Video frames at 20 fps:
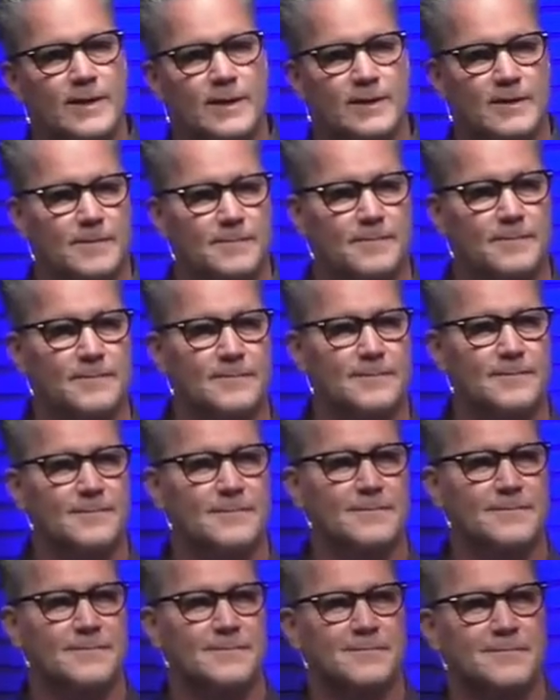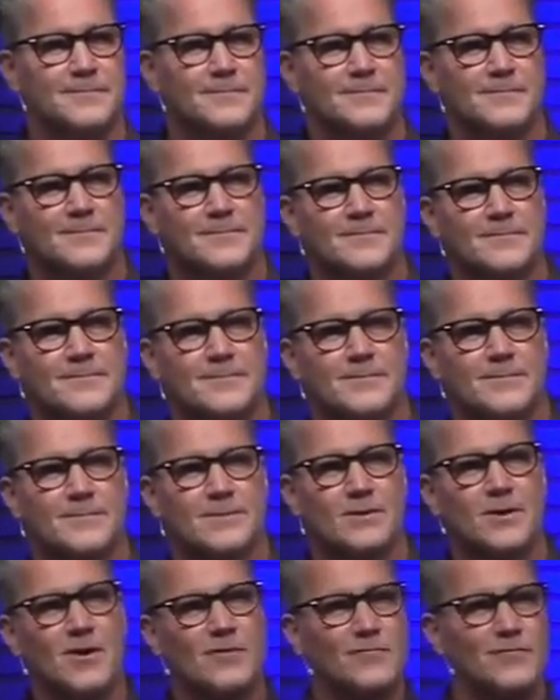him.
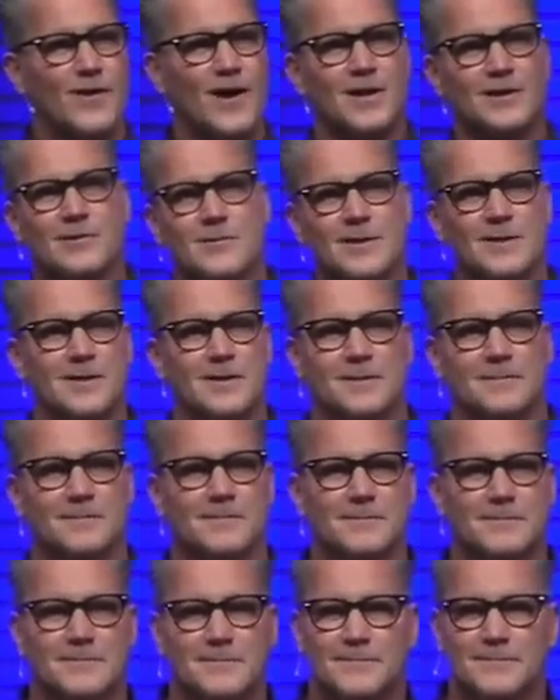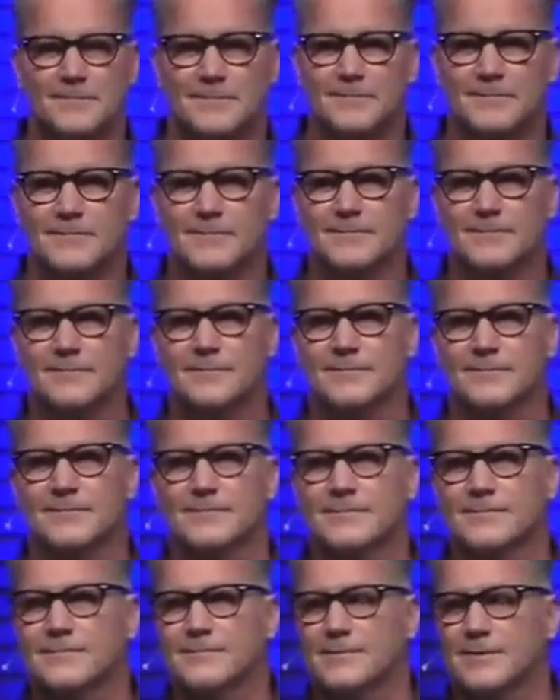They're all following him.
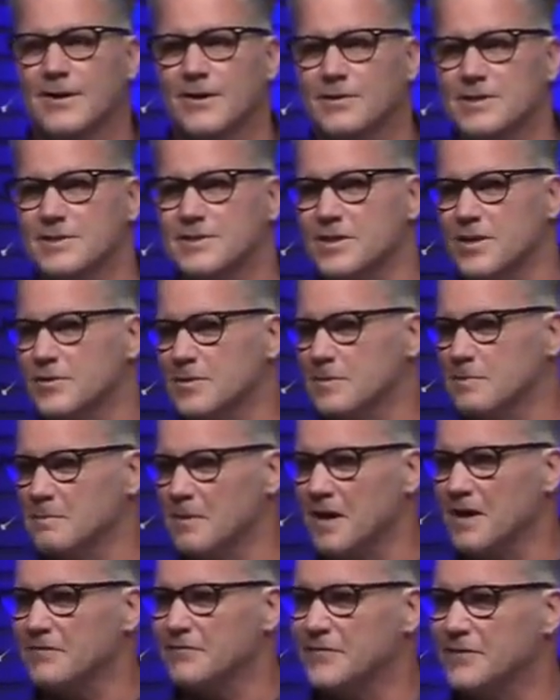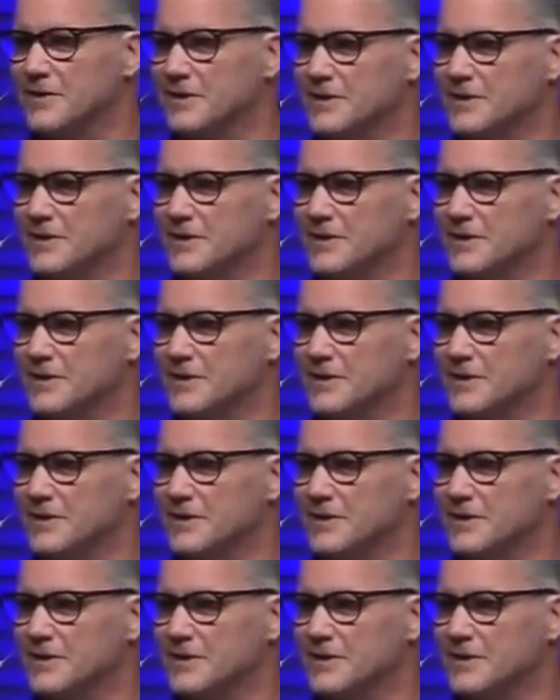All these other mafia